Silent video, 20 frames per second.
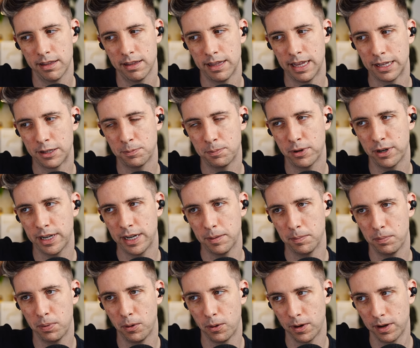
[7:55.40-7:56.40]
that's pretty
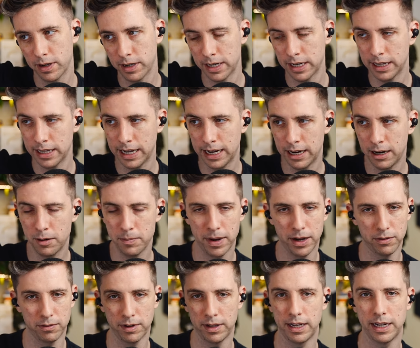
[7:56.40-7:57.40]
important in there
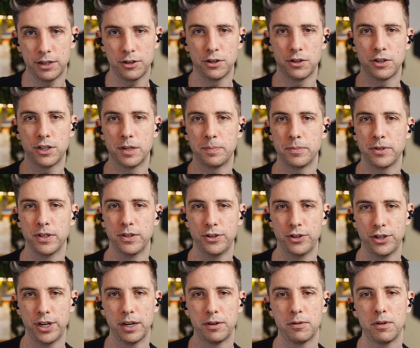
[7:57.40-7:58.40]
about relationships in
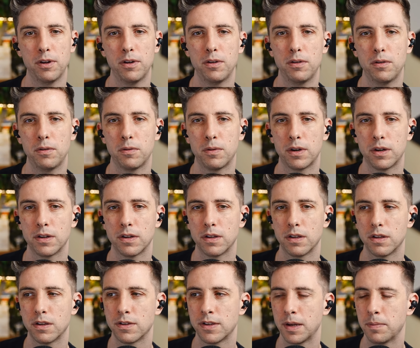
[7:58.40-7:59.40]
general, where
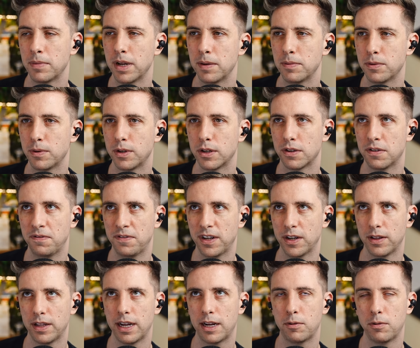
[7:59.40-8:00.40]
mm. sometimes we just
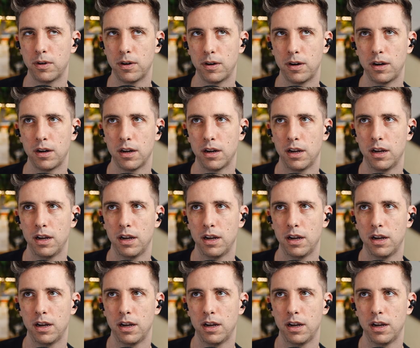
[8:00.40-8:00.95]
feel like we're